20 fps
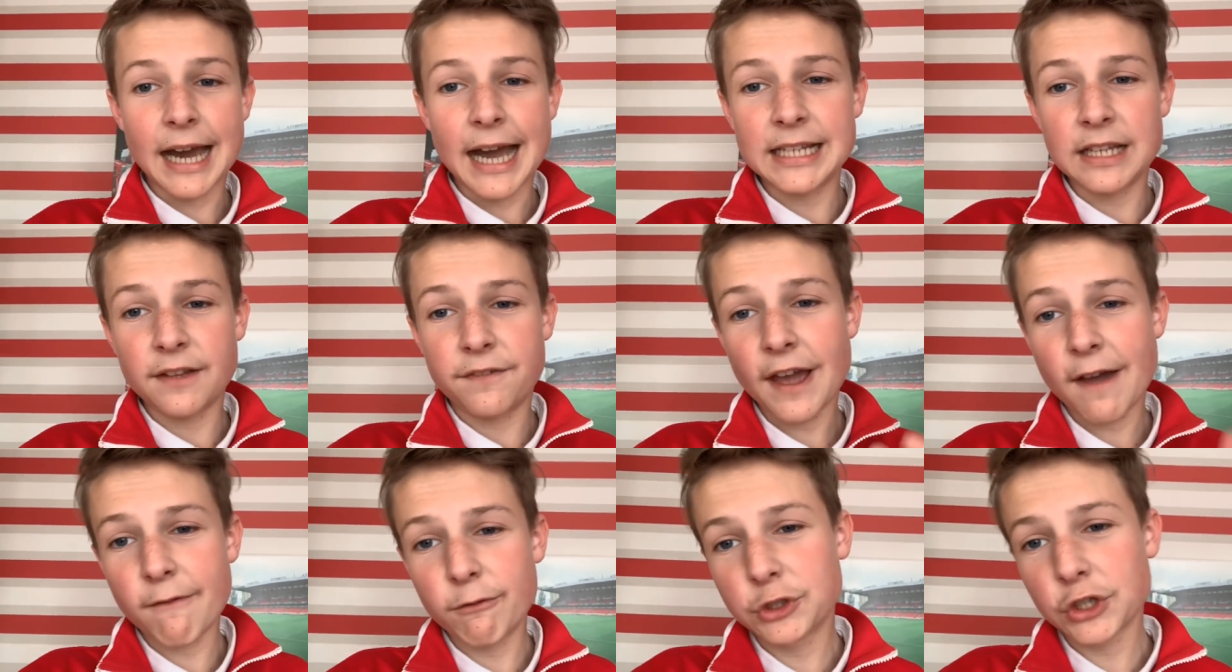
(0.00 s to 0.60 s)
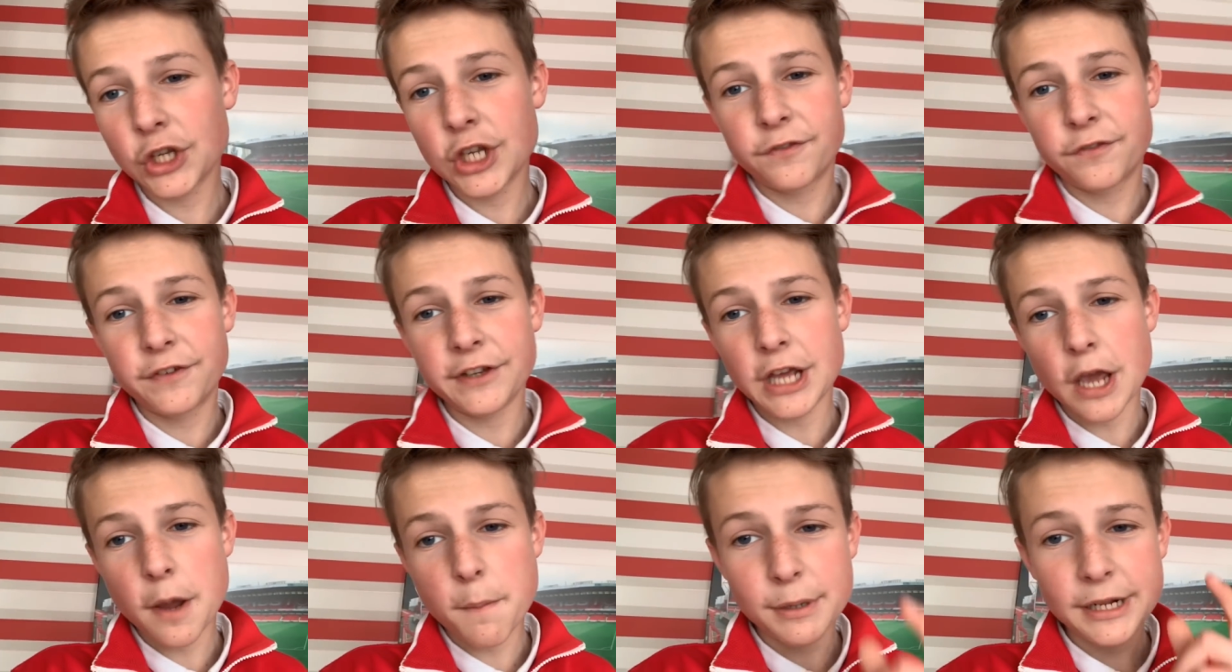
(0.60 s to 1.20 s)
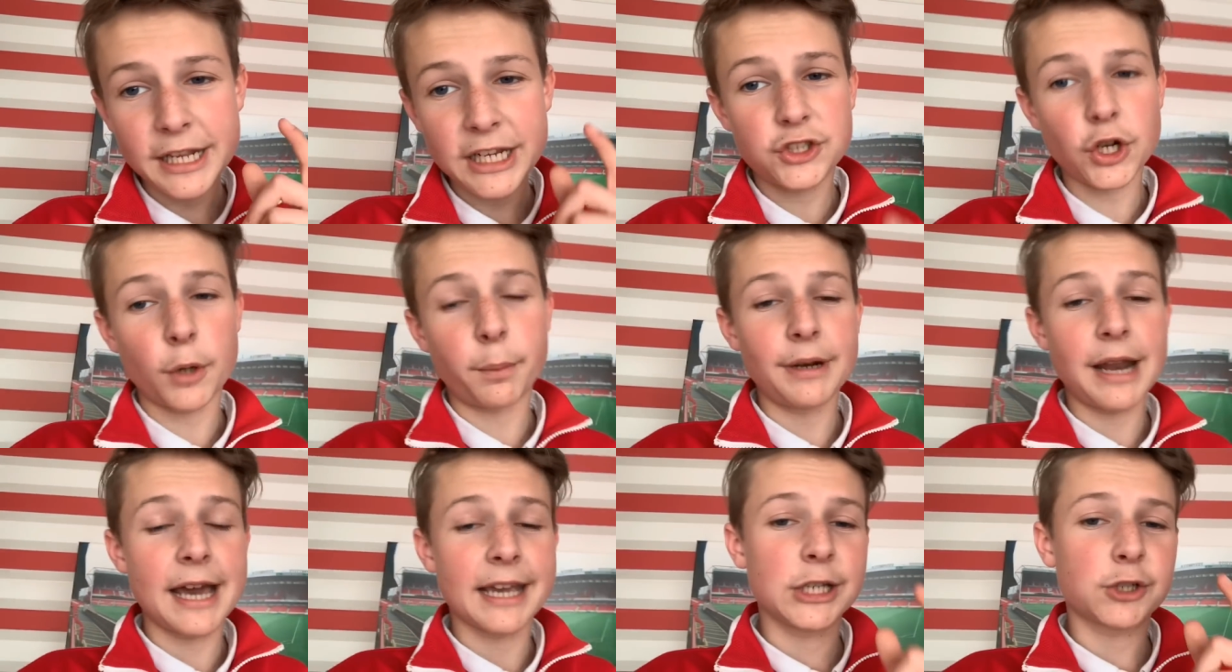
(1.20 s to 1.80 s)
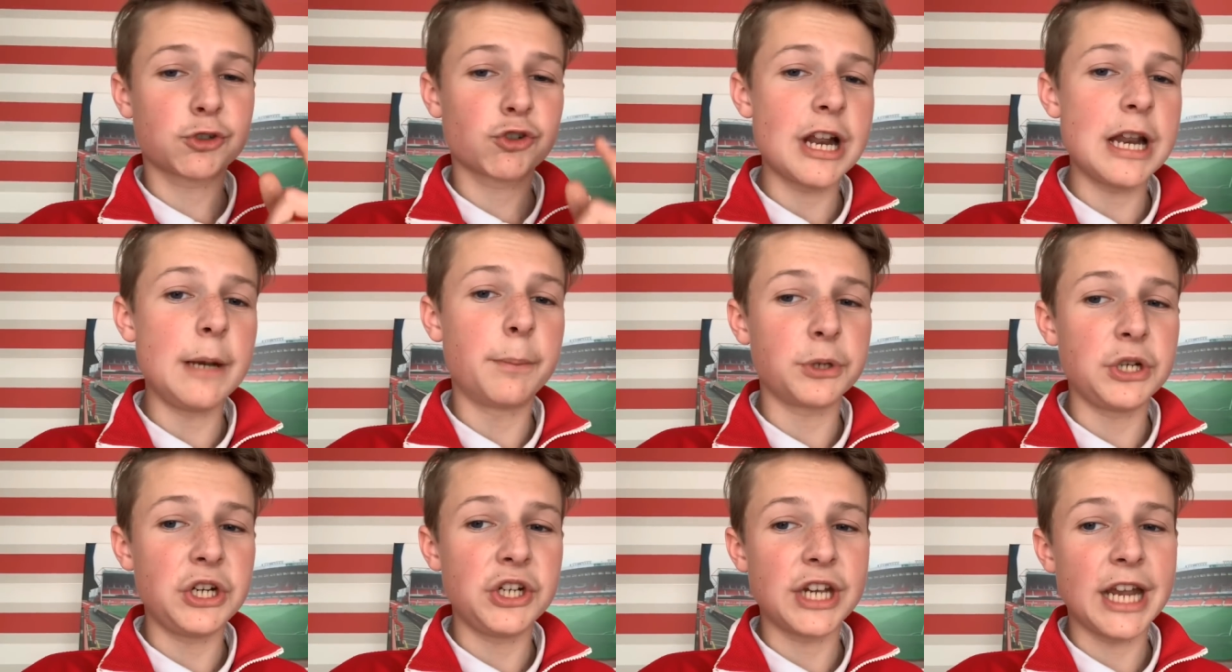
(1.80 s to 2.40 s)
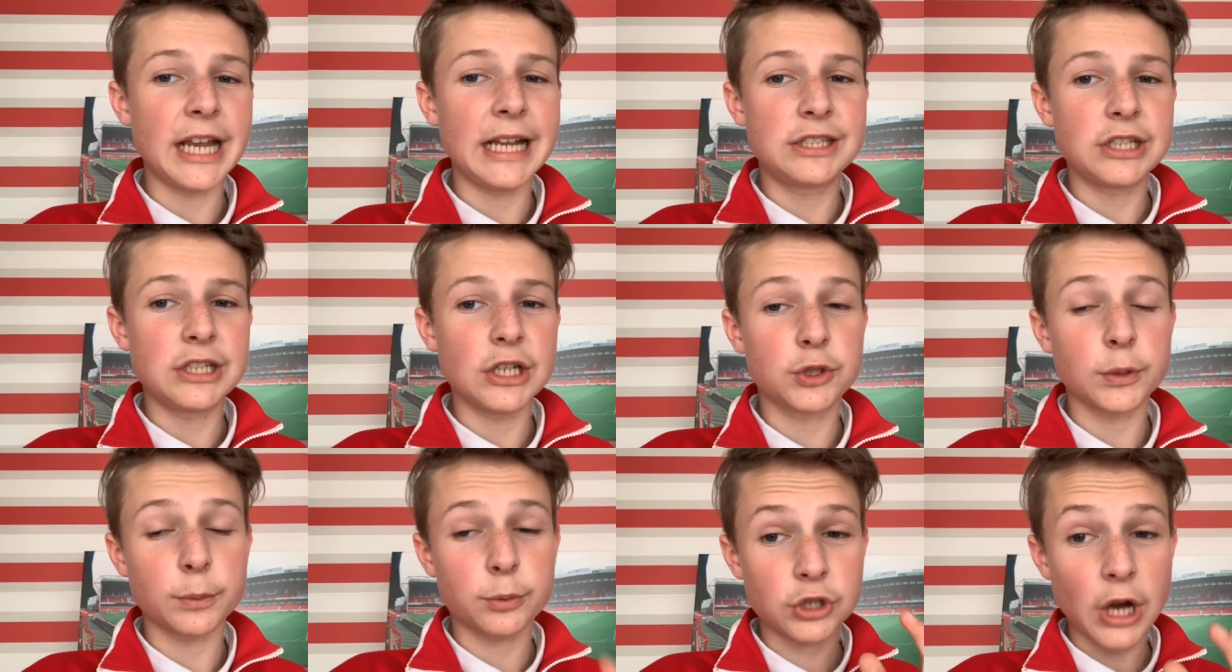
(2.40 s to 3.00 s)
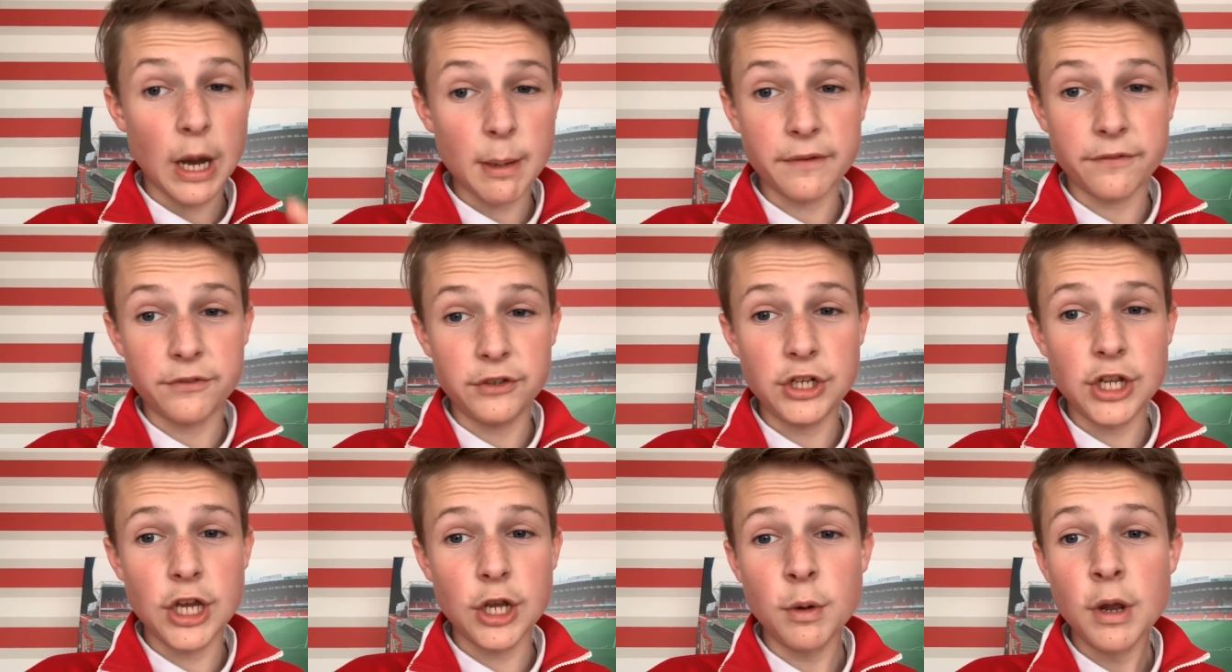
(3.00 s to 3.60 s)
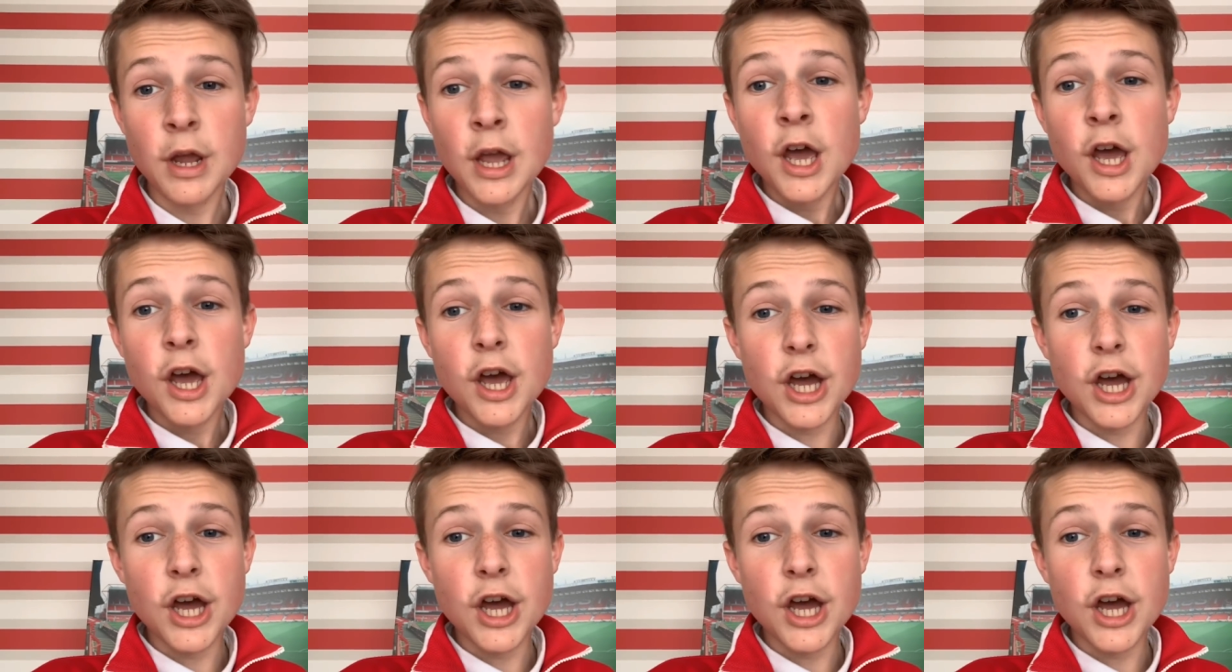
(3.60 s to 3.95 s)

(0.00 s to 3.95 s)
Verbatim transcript: Guys, if you have enjoyed this video, please drop a like. It's really appreciated. Subscribe if you're new.